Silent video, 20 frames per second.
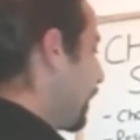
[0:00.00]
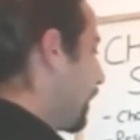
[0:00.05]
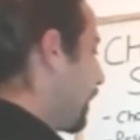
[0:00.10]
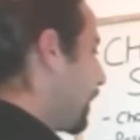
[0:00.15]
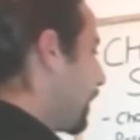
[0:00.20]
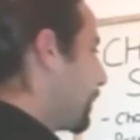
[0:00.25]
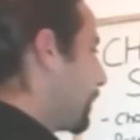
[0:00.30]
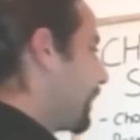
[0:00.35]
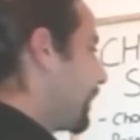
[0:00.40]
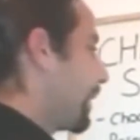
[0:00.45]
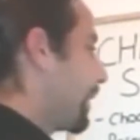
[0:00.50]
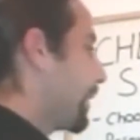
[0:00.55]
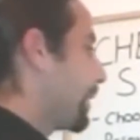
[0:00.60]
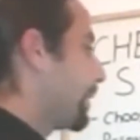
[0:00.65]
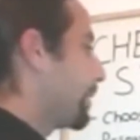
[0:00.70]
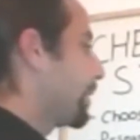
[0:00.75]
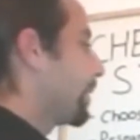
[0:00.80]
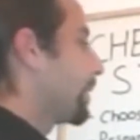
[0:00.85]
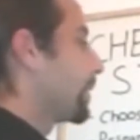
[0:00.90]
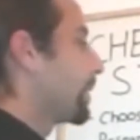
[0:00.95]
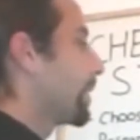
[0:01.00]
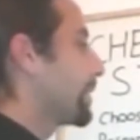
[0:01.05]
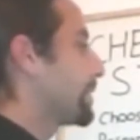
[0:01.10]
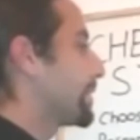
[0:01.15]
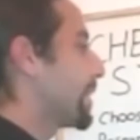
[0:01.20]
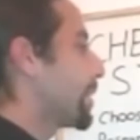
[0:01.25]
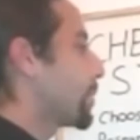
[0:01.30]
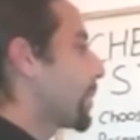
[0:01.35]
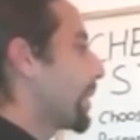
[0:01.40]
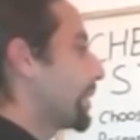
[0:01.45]
and
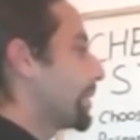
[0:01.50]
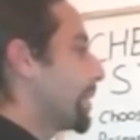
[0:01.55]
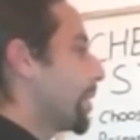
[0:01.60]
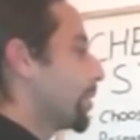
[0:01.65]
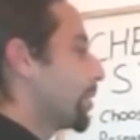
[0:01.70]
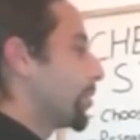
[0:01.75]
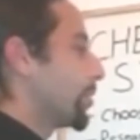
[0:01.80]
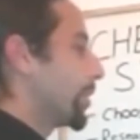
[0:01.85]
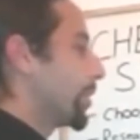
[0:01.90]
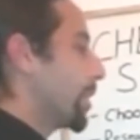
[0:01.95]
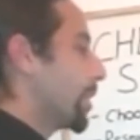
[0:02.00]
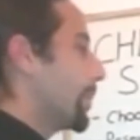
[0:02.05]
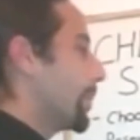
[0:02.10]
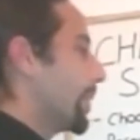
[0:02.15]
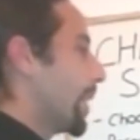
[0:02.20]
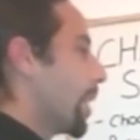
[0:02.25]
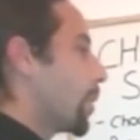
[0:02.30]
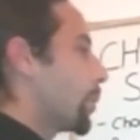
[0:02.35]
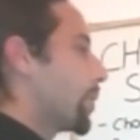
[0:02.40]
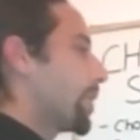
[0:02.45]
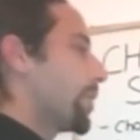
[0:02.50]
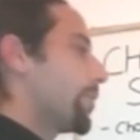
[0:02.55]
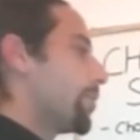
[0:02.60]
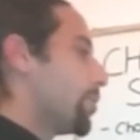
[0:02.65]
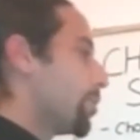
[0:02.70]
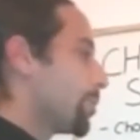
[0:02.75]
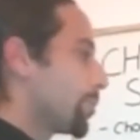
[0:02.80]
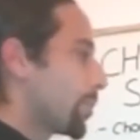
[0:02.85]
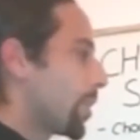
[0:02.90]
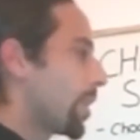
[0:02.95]
let's say right now they're coming out with a
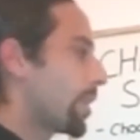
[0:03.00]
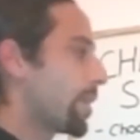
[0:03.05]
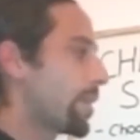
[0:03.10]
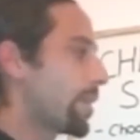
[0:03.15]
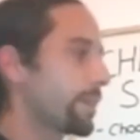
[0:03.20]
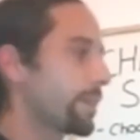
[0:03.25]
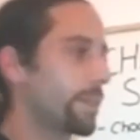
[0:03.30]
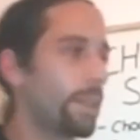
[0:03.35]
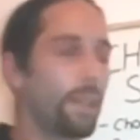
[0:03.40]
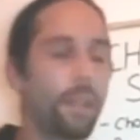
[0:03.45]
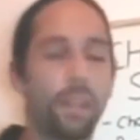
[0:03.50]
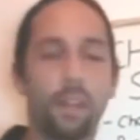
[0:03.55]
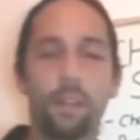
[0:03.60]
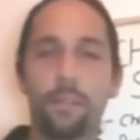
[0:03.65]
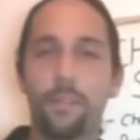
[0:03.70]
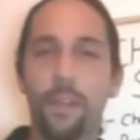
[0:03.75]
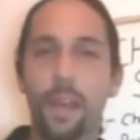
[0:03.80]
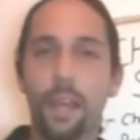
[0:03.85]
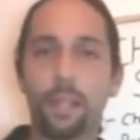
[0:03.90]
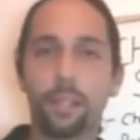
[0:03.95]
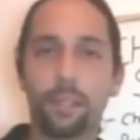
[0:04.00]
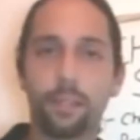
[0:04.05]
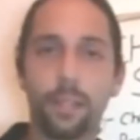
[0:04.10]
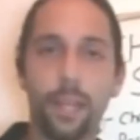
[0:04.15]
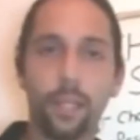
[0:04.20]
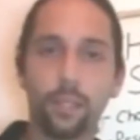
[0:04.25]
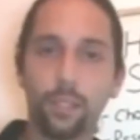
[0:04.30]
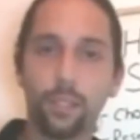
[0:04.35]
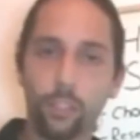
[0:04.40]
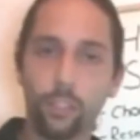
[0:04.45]
new product, and in fact
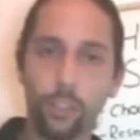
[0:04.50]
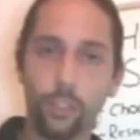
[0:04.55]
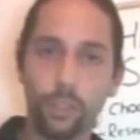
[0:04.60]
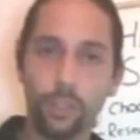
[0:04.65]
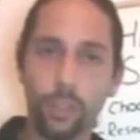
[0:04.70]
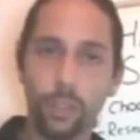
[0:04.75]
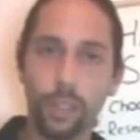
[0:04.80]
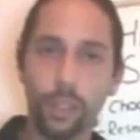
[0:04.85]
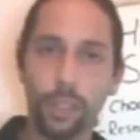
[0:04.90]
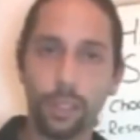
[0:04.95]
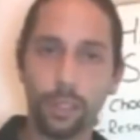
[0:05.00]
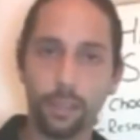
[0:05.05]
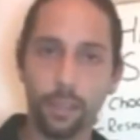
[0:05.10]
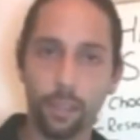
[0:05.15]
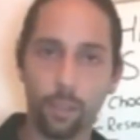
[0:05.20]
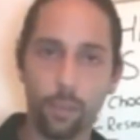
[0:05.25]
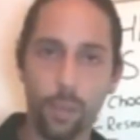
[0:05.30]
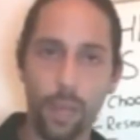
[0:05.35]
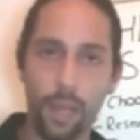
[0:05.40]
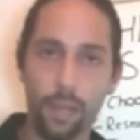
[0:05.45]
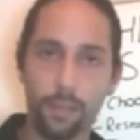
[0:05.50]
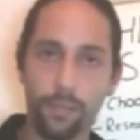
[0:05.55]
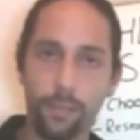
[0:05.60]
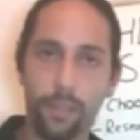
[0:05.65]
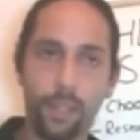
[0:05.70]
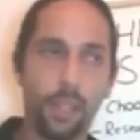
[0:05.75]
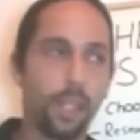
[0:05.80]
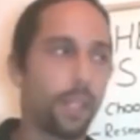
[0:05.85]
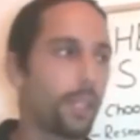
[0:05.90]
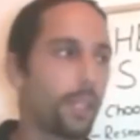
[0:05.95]
now that you're looking at the
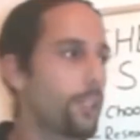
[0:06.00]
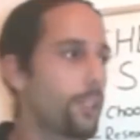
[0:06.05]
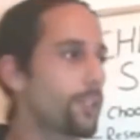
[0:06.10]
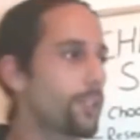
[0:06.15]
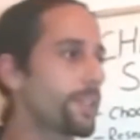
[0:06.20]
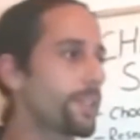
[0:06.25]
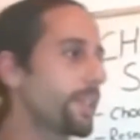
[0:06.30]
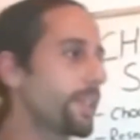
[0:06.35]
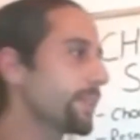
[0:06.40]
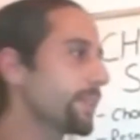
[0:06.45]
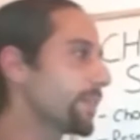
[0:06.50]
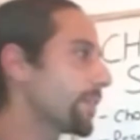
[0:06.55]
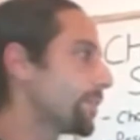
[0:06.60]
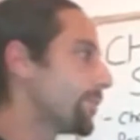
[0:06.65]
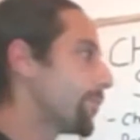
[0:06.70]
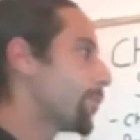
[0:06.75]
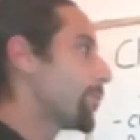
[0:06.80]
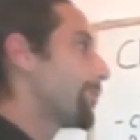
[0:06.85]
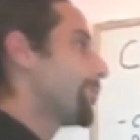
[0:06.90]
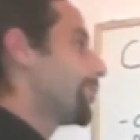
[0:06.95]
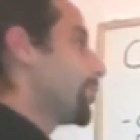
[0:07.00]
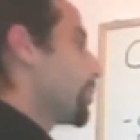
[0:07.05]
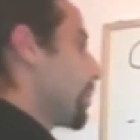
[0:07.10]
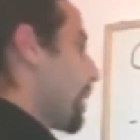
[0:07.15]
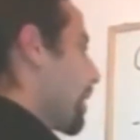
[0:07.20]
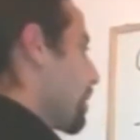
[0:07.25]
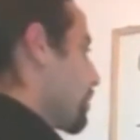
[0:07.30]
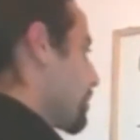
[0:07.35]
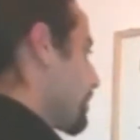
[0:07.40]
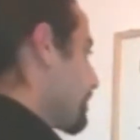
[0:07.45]
graph, you're seeing that for a
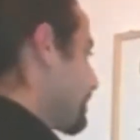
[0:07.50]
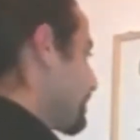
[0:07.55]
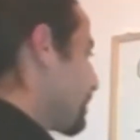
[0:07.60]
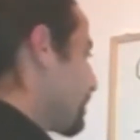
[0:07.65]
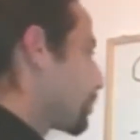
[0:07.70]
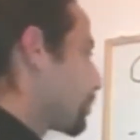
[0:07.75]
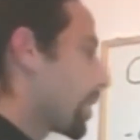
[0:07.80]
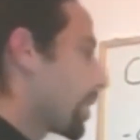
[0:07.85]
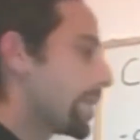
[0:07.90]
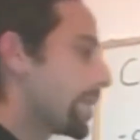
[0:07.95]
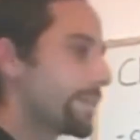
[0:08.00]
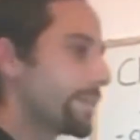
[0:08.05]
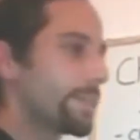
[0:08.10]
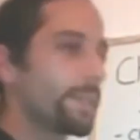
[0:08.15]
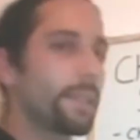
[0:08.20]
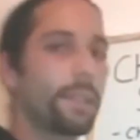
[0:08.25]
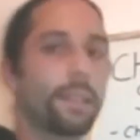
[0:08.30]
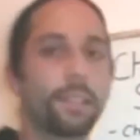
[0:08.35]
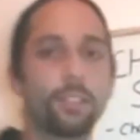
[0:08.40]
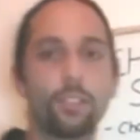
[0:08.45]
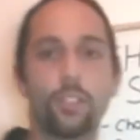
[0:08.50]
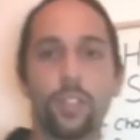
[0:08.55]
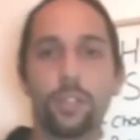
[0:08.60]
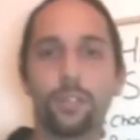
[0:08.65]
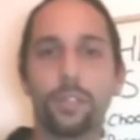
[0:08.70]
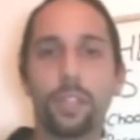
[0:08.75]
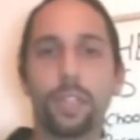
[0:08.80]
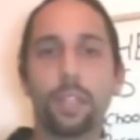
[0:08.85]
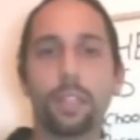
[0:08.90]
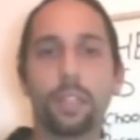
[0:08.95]
few hours the price is
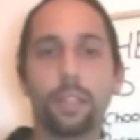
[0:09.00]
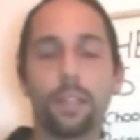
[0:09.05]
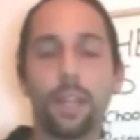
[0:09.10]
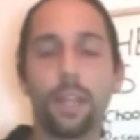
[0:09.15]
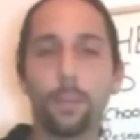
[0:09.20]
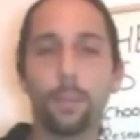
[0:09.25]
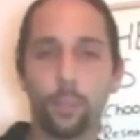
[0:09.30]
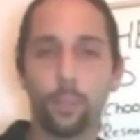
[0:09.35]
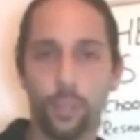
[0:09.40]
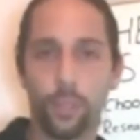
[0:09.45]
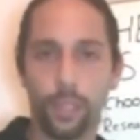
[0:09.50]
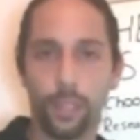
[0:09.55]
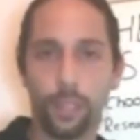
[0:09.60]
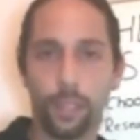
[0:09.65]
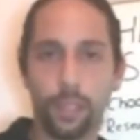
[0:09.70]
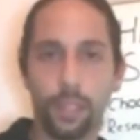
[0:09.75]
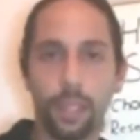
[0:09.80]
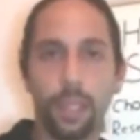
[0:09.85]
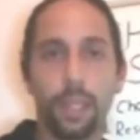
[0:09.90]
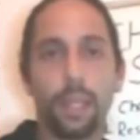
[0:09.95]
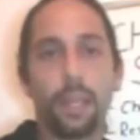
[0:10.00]
shifting in an uptrend.